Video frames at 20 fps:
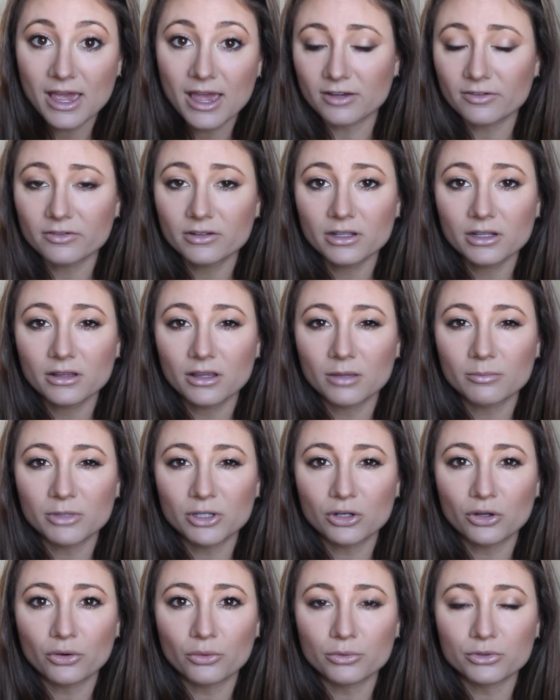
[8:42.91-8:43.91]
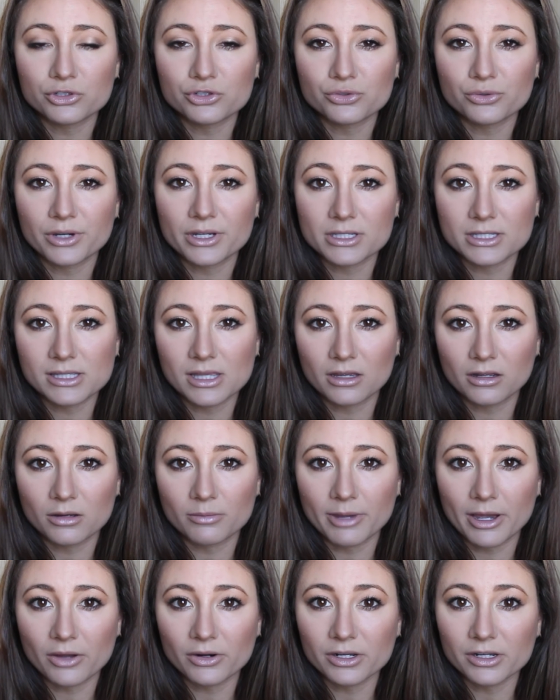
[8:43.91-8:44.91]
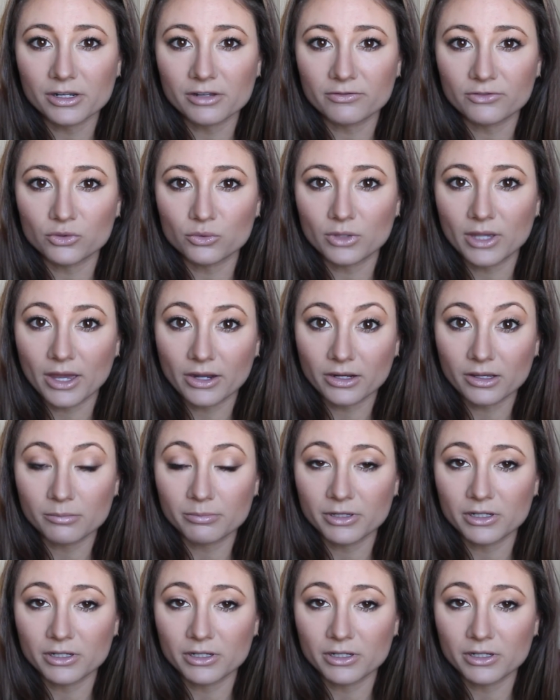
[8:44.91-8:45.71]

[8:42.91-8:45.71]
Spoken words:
Definitely let me know what you guys think about it if you get it,